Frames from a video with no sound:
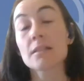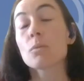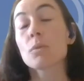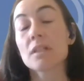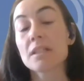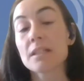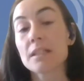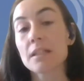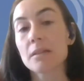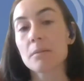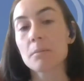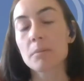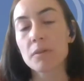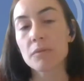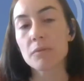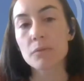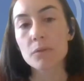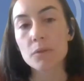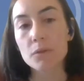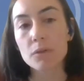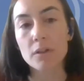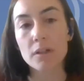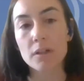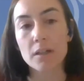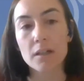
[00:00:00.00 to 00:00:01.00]
we said
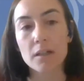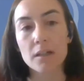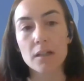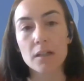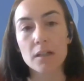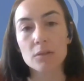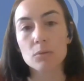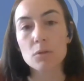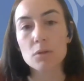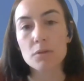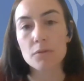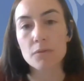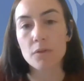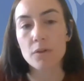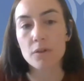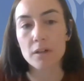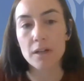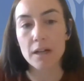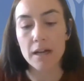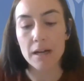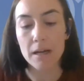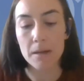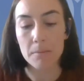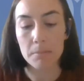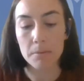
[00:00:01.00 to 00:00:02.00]
before,
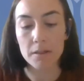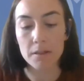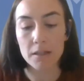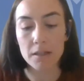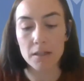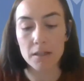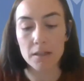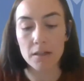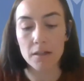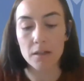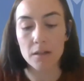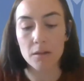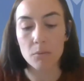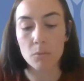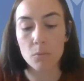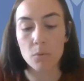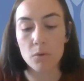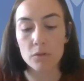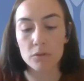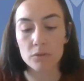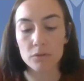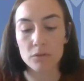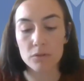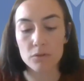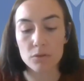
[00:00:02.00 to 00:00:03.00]
Tools4CAP
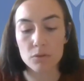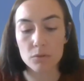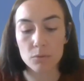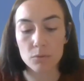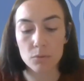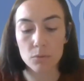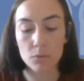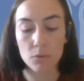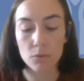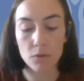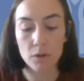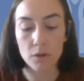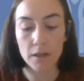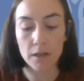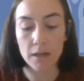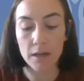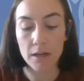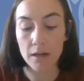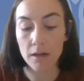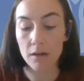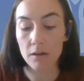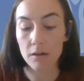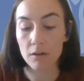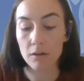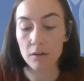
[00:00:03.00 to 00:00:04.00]
wants to
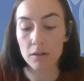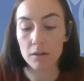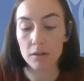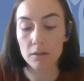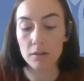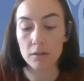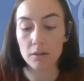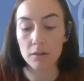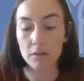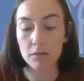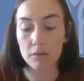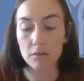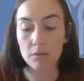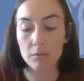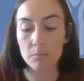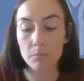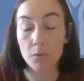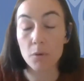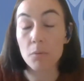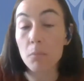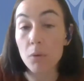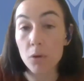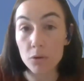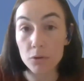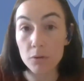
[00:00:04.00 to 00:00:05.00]

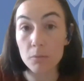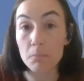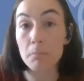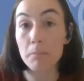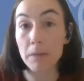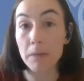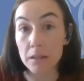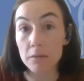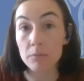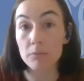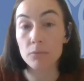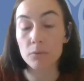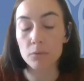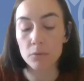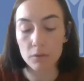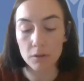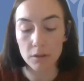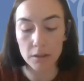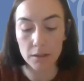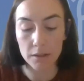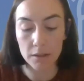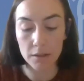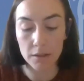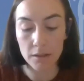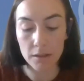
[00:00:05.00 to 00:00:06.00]
promote
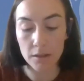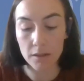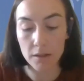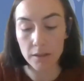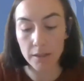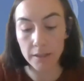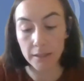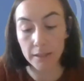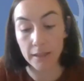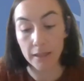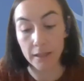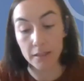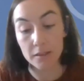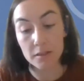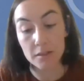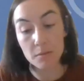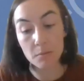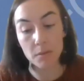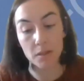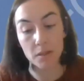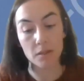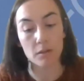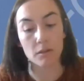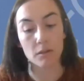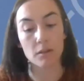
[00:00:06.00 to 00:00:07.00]
meaningful
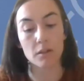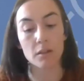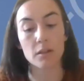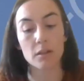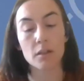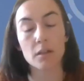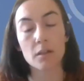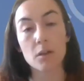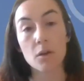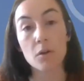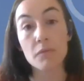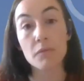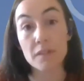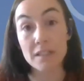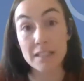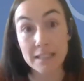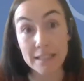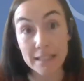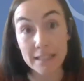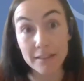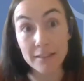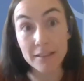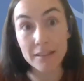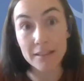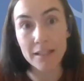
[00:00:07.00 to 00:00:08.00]
engagement of
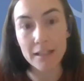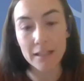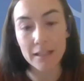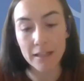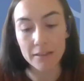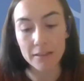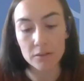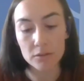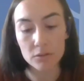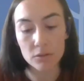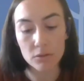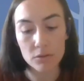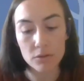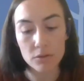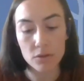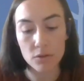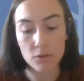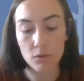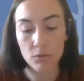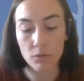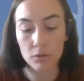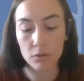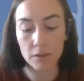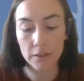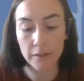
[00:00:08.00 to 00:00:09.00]
external actors,
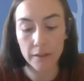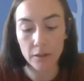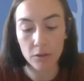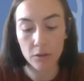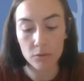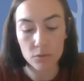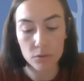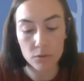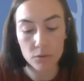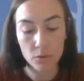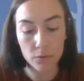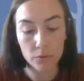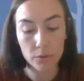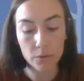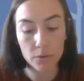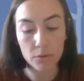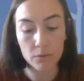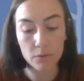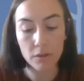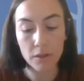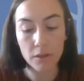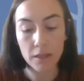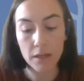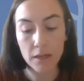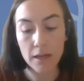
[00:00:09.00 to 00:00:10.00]
not only the
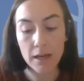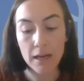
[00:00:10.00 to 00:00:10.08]
consortium,